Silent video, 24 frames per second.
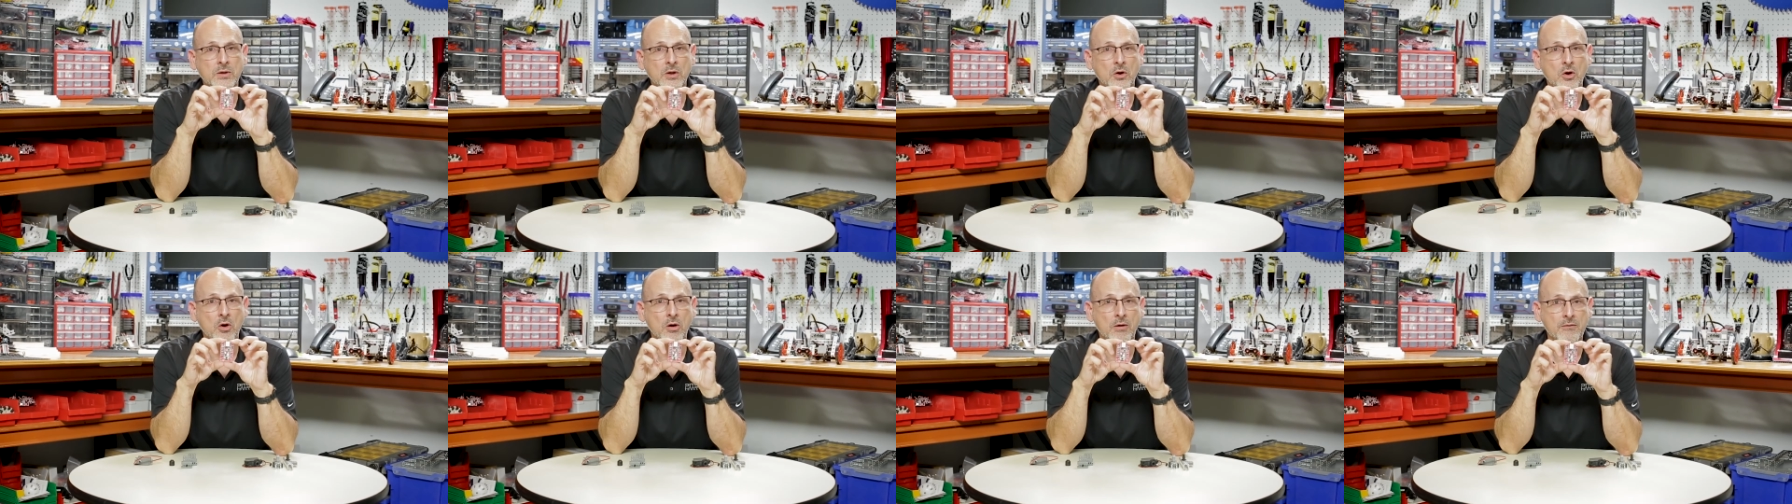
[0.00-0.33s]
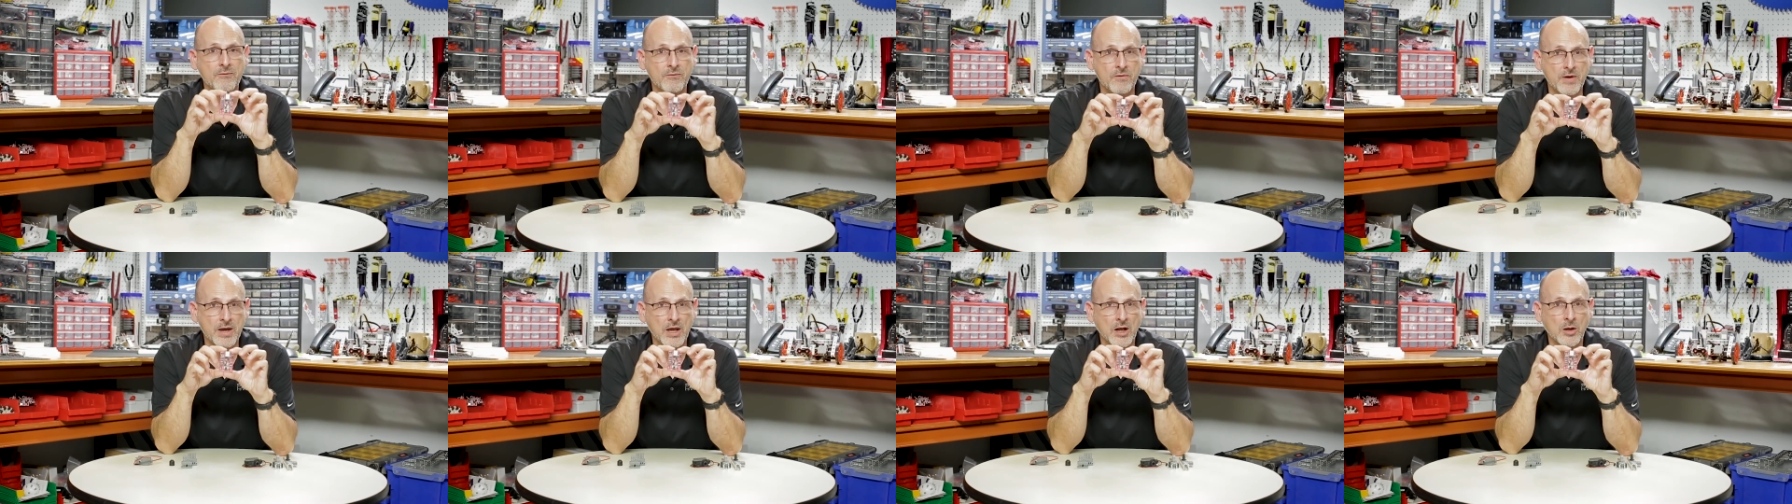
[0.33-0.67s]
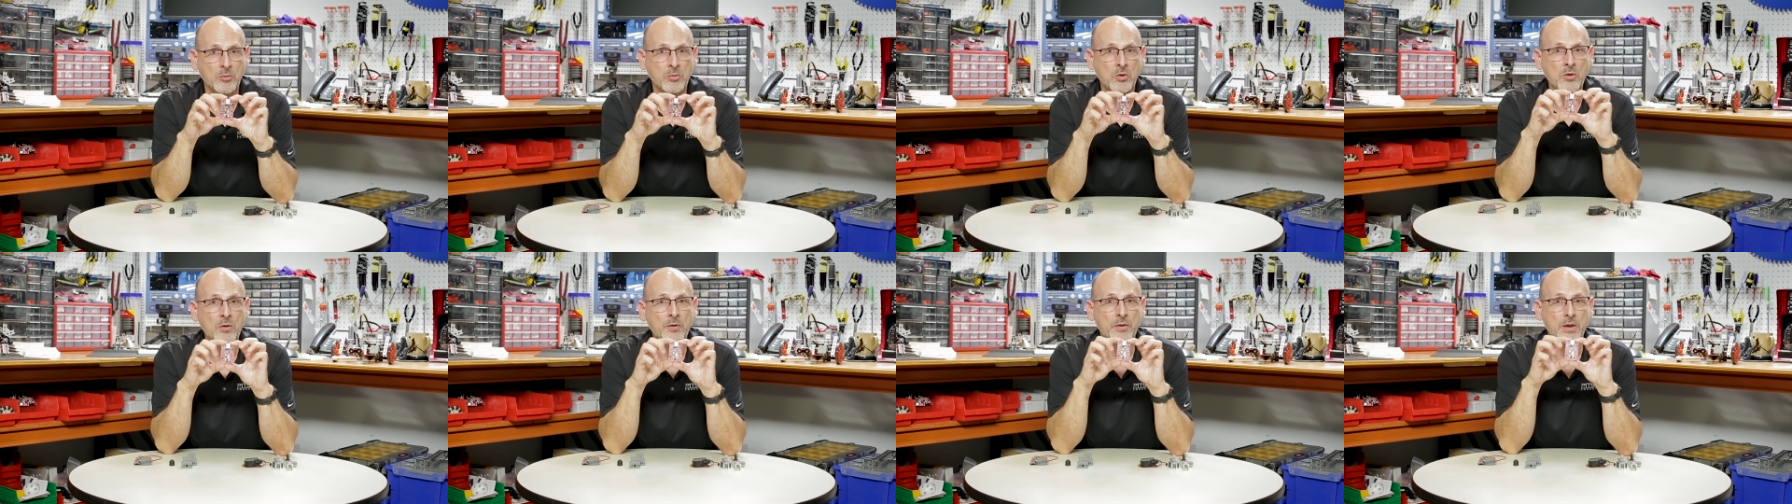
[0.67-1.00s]
that are
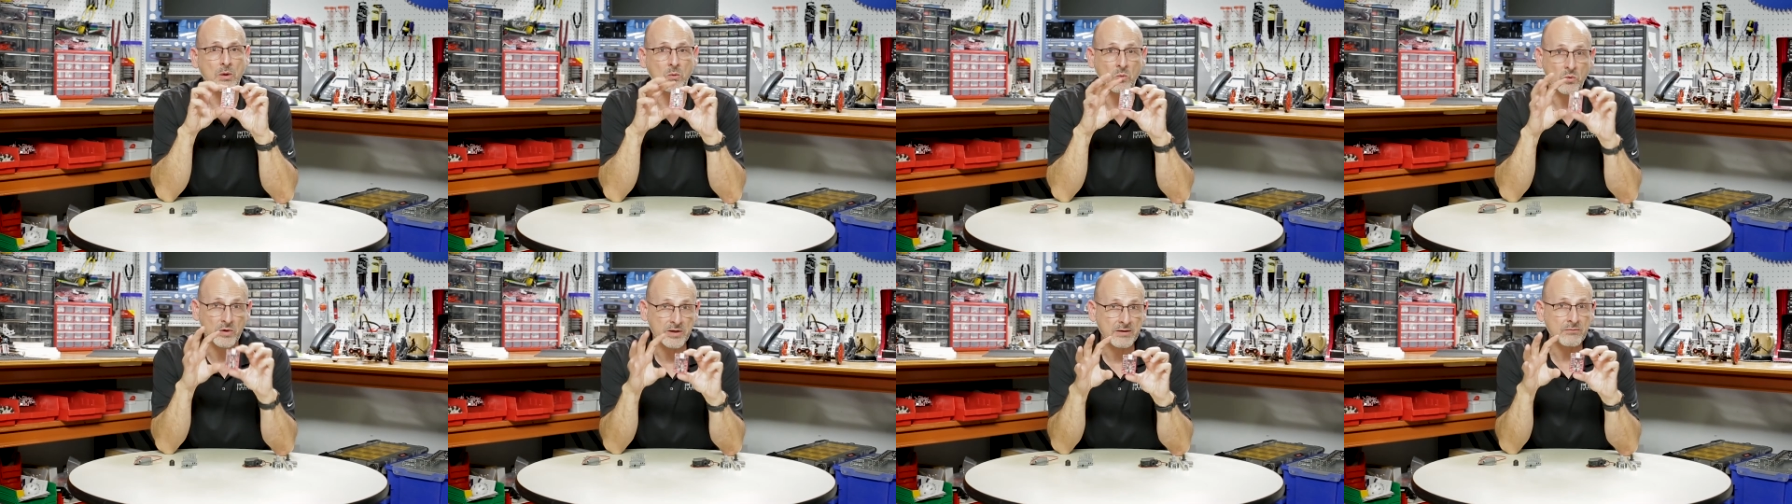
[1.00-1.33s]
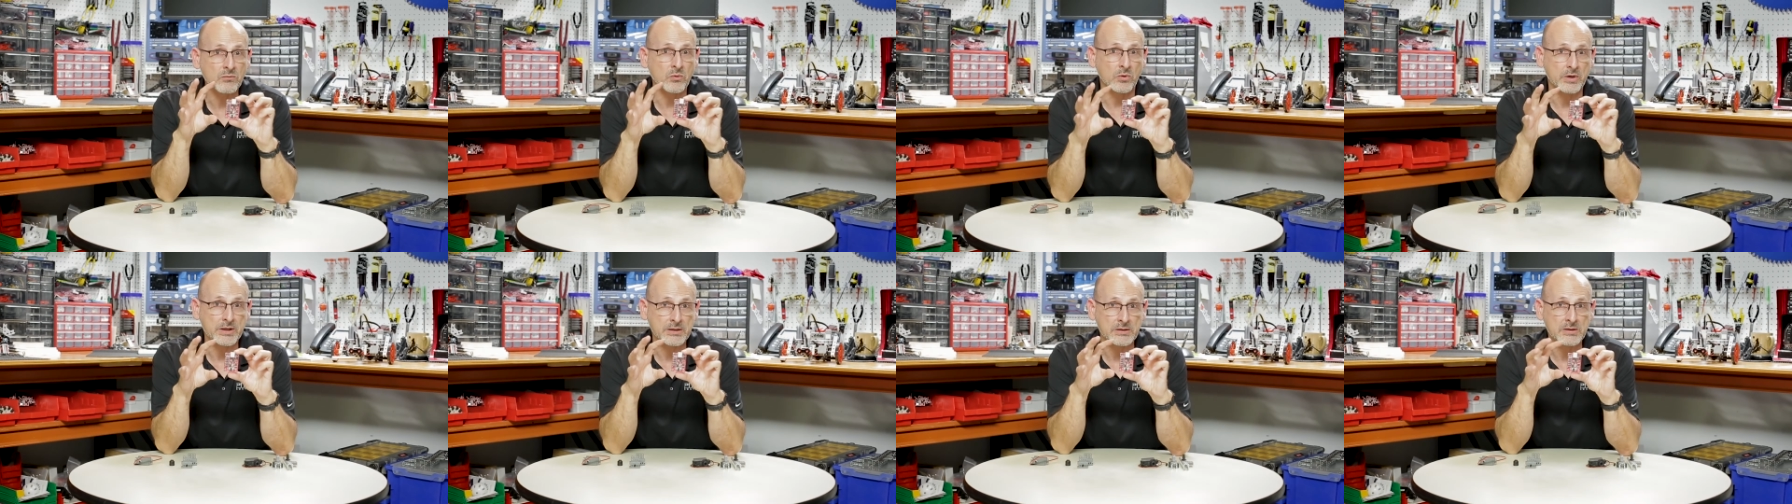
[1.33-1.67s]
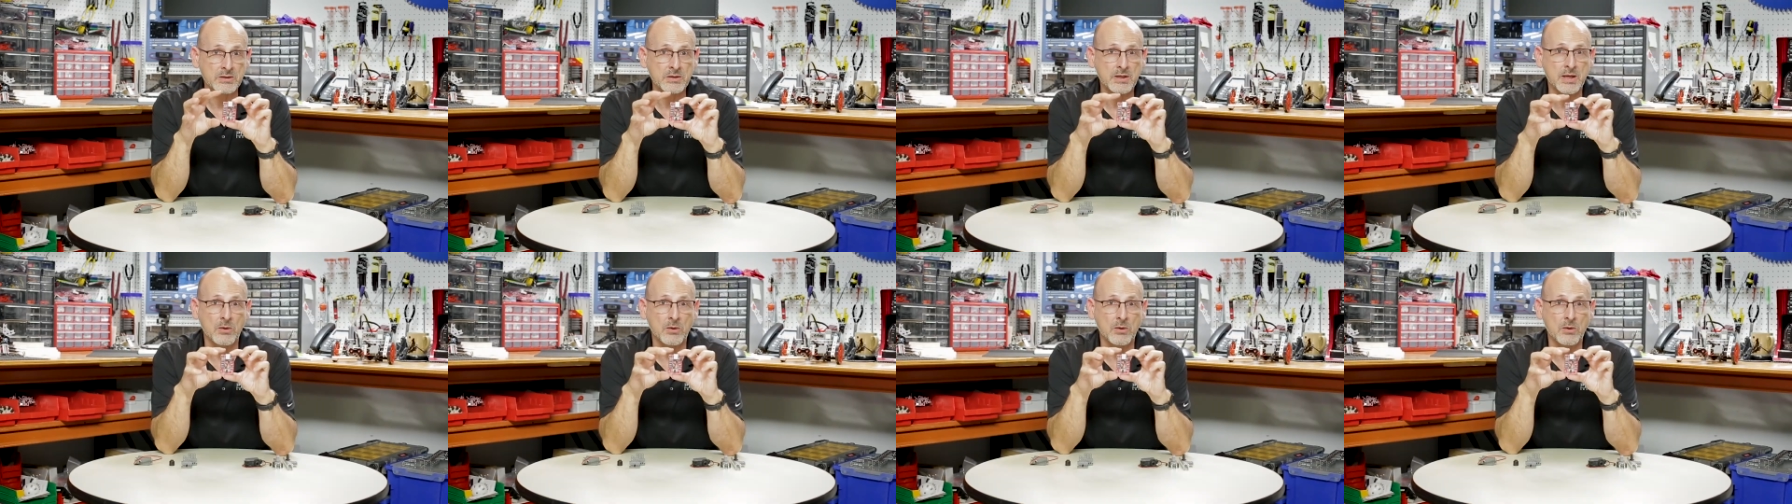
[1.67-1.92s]
available that we've written